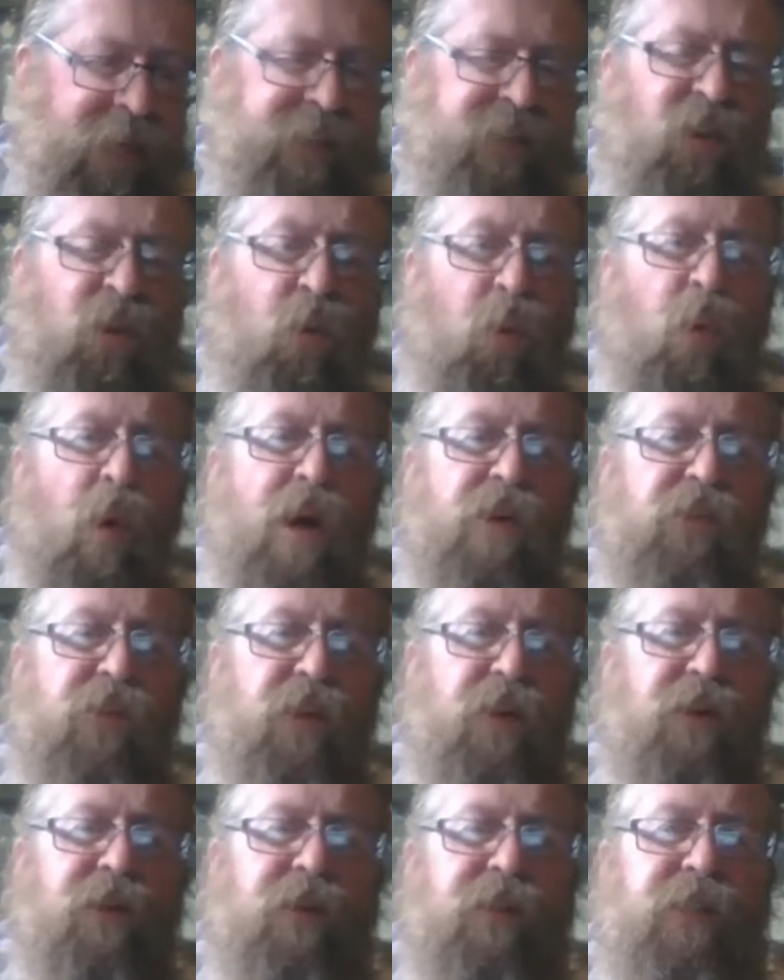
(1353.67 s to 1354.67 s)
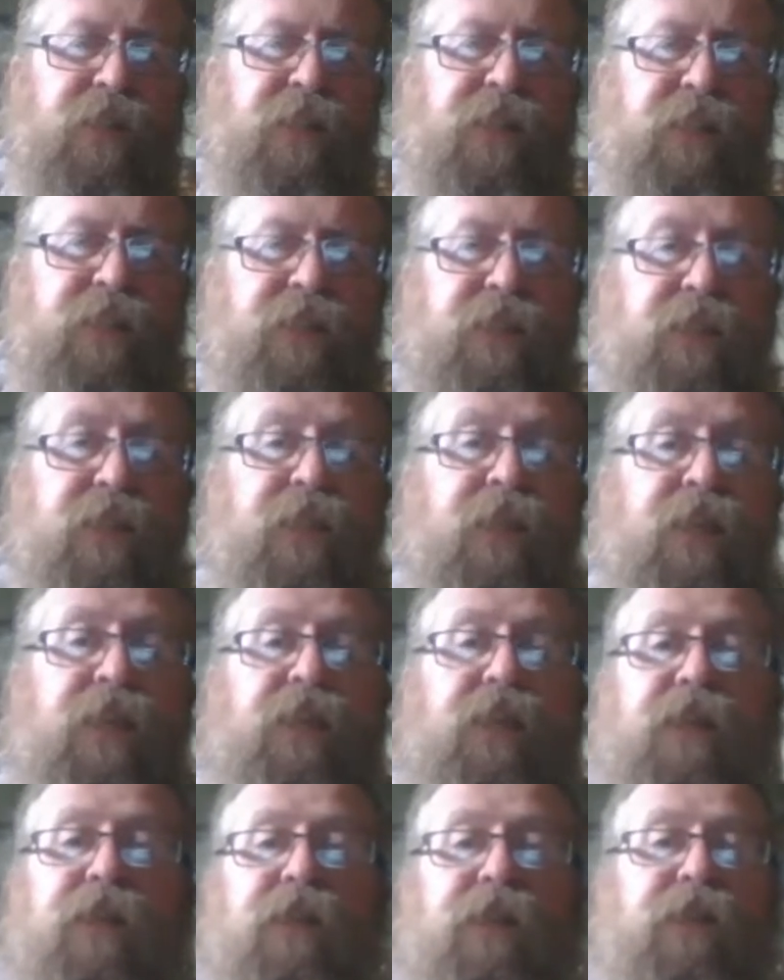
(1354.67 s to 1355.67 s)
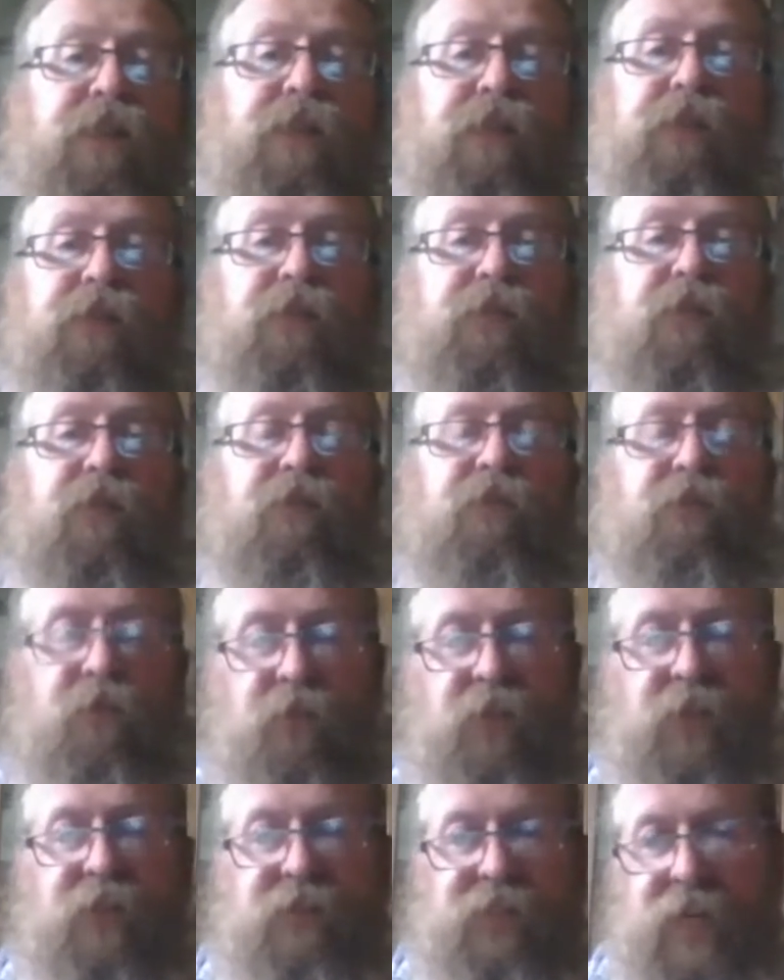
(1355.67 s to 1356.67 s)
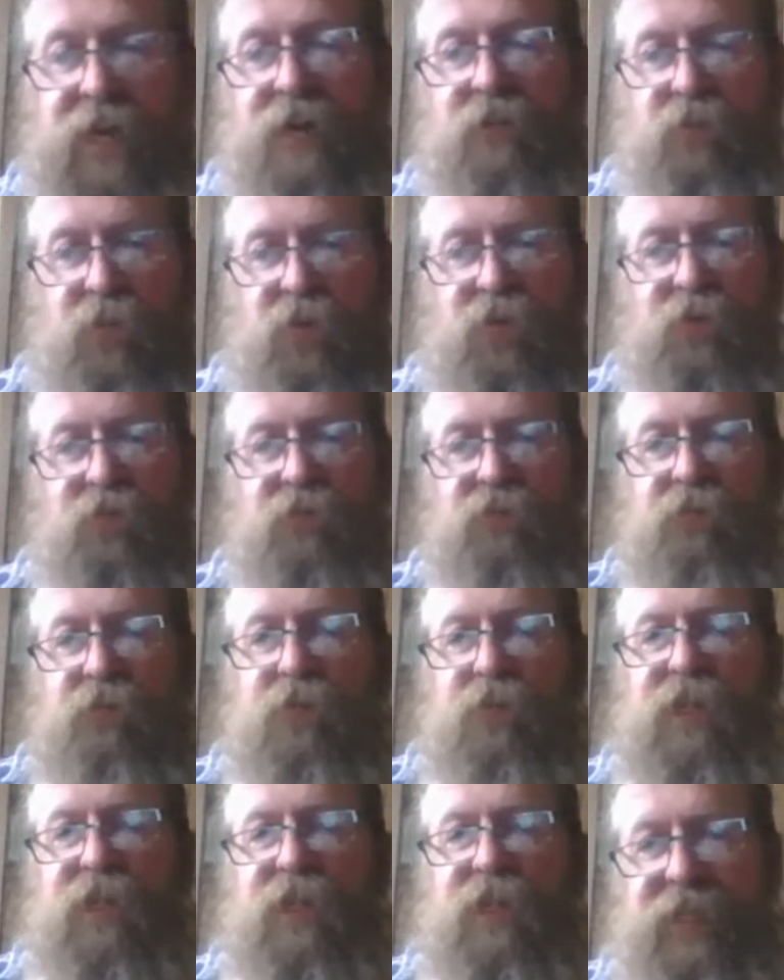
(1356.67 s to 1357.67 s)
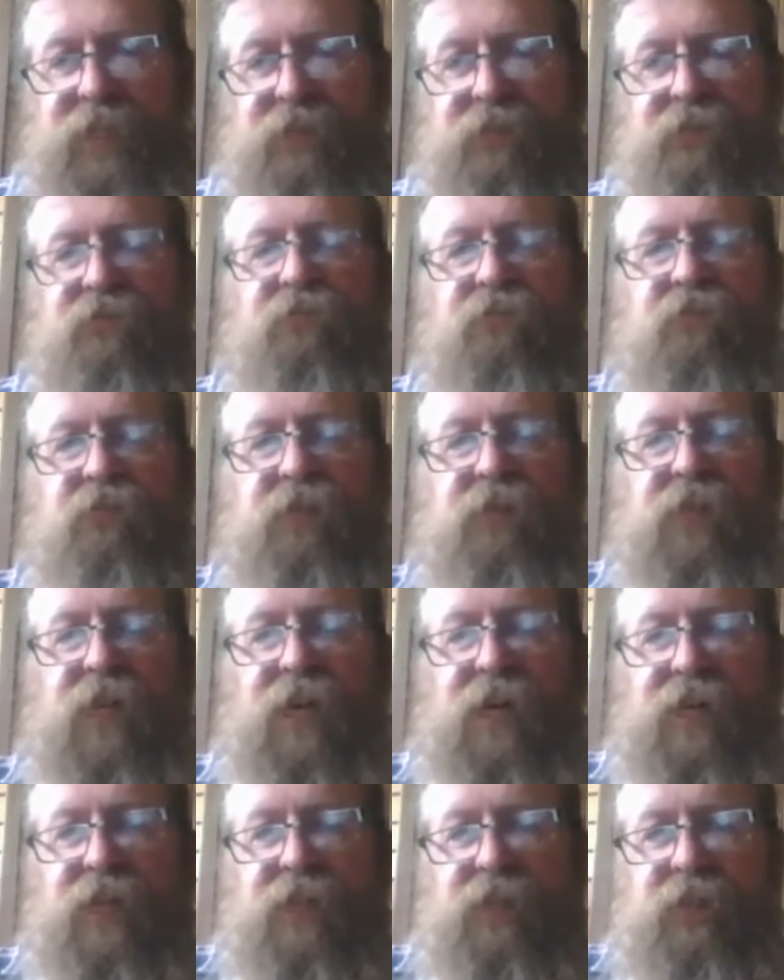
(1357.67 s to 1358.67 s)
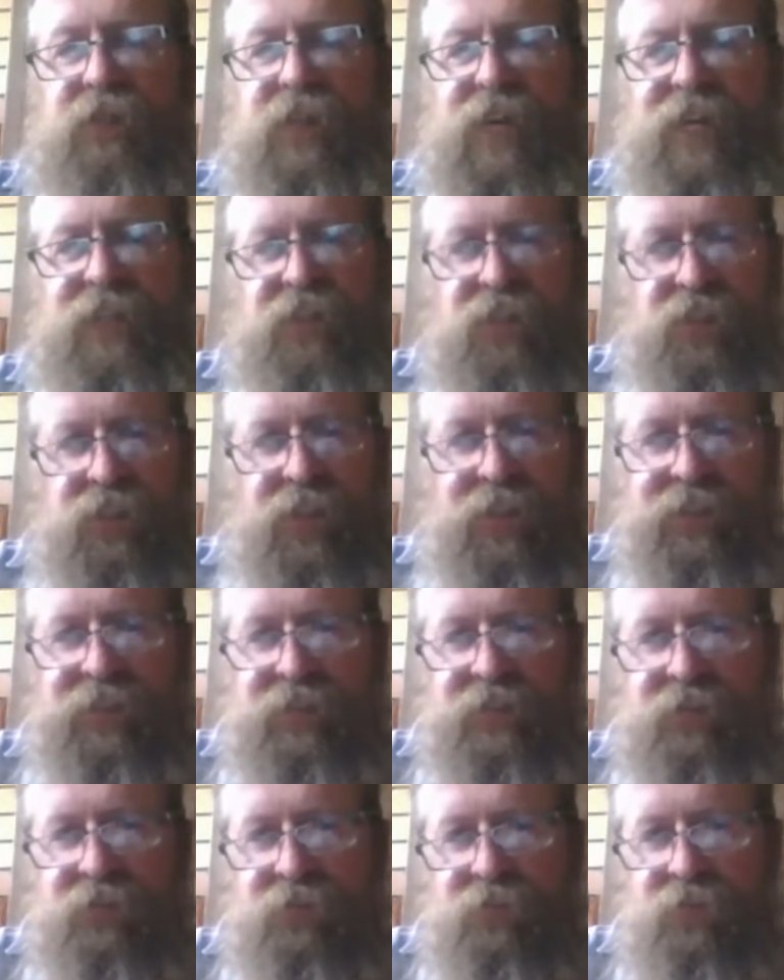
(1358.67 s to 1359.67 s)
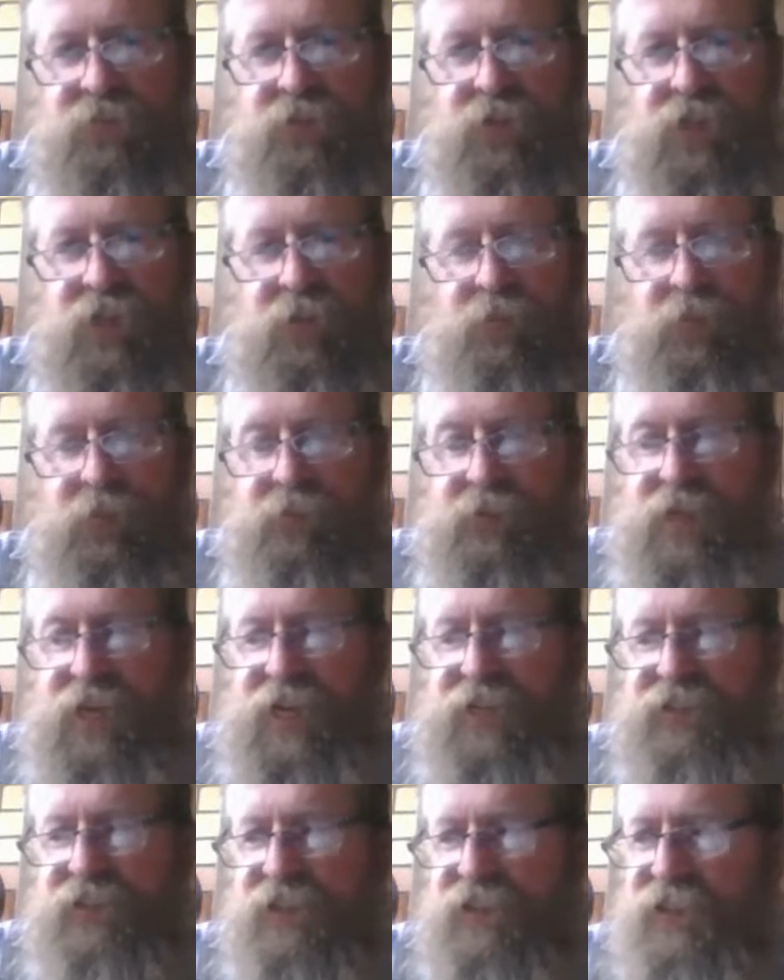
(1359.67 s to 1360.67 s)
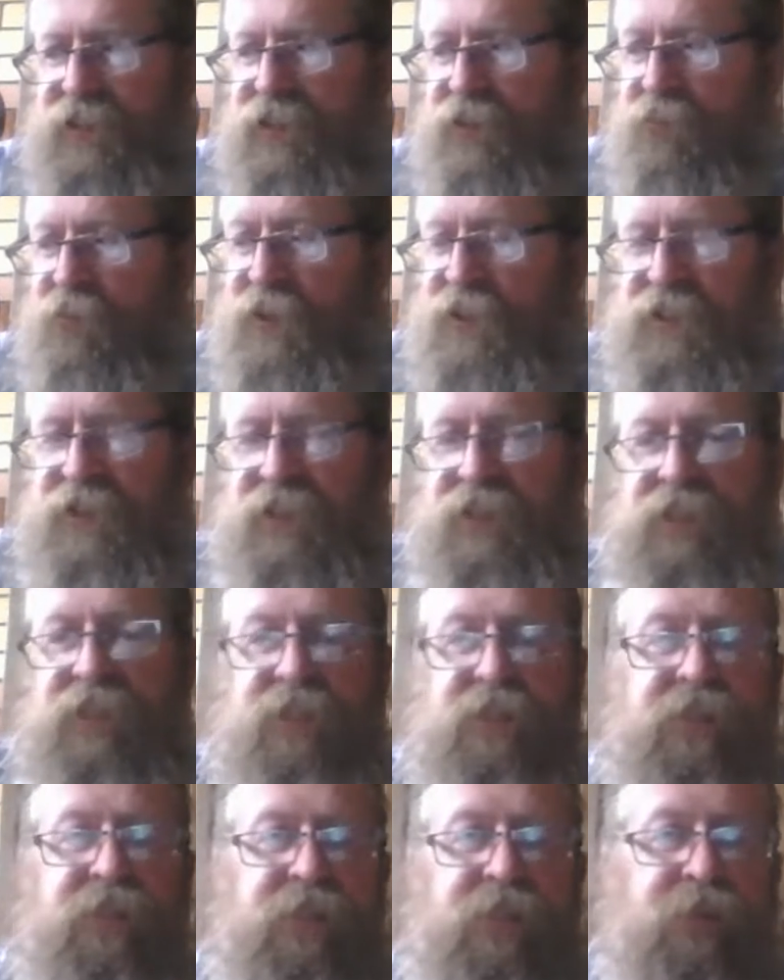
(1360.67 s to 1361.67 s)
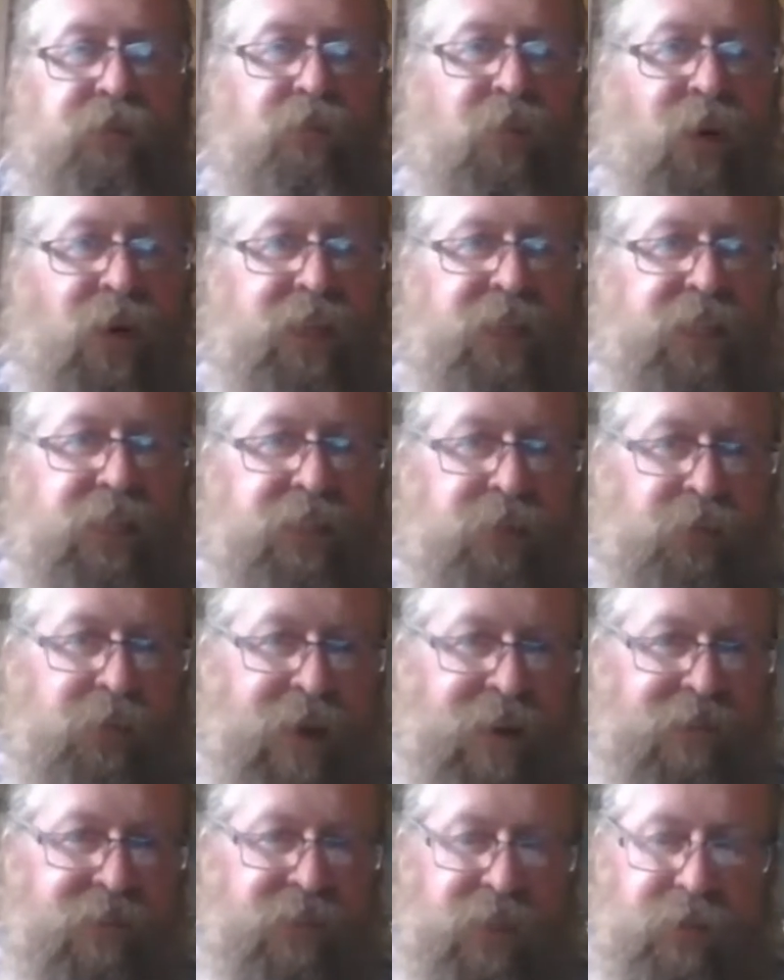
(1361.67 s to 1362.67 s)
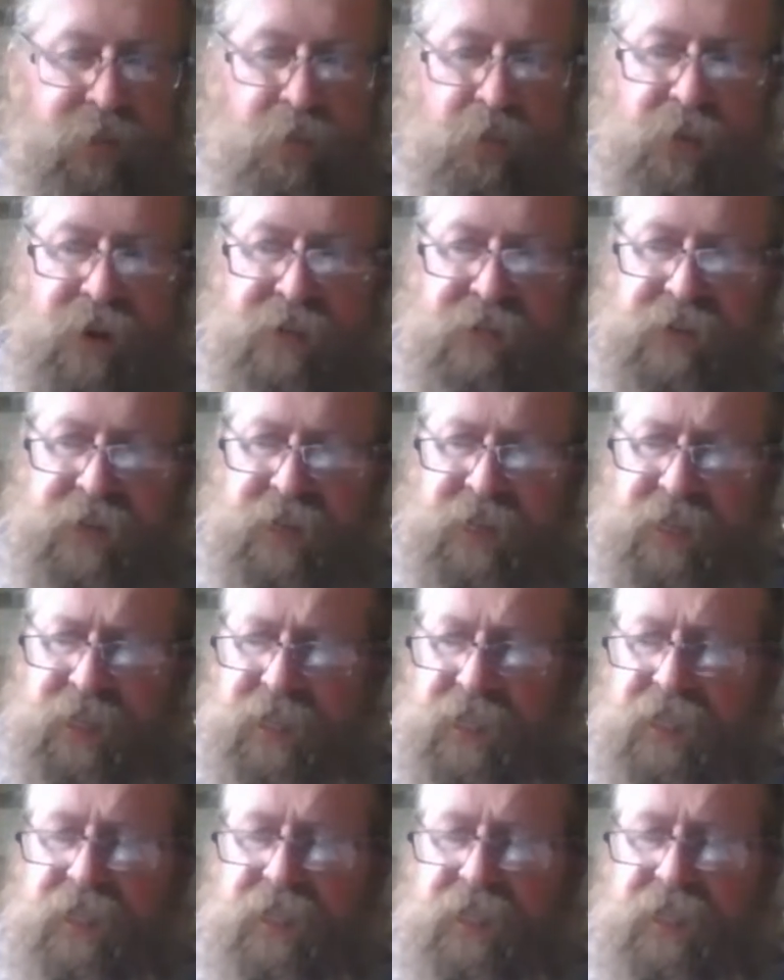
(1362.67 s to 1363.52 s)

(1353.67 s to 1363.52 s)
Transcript: has a quote on his very humble, plain headstone, underneath which his body is apparently buried,